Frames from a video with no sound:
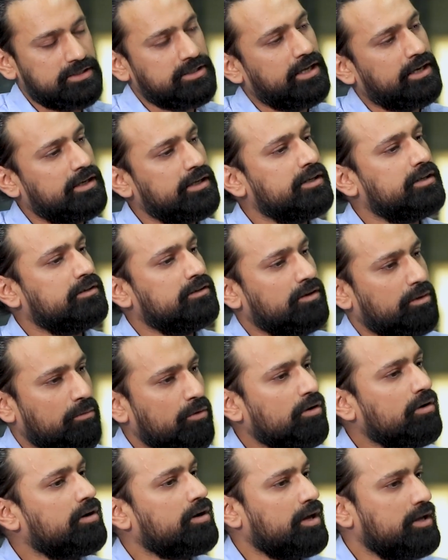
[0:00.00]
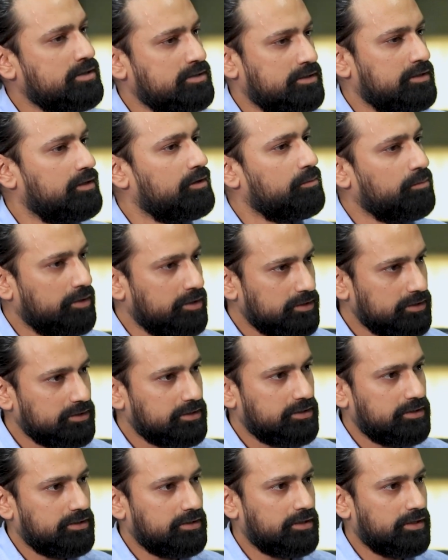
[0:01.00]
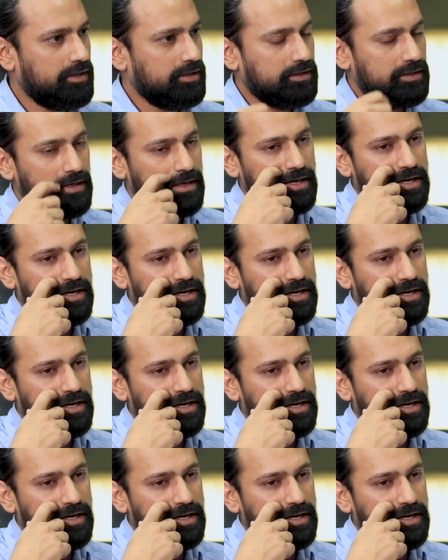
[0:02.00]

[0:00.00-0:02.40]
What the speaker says: getting democratized a little bit, right?